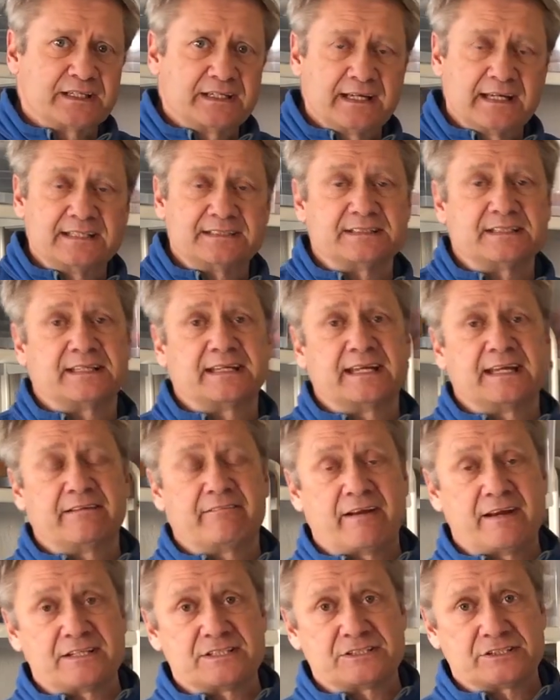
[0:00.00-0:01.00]
He's the gear
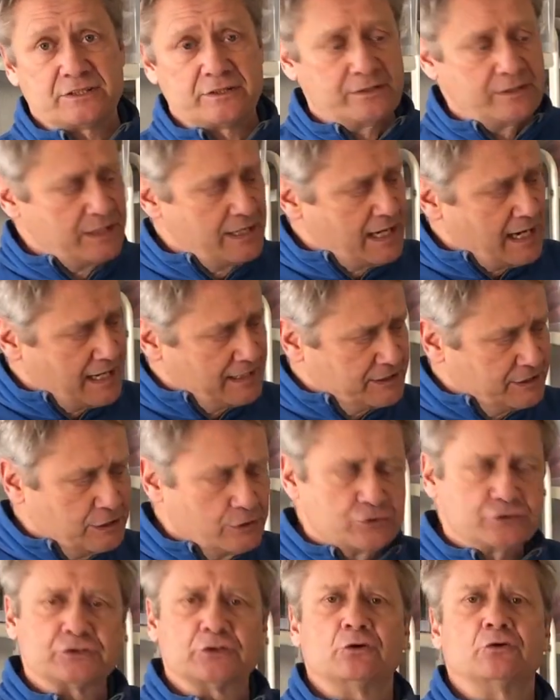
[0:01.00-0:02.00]
editor, and he used it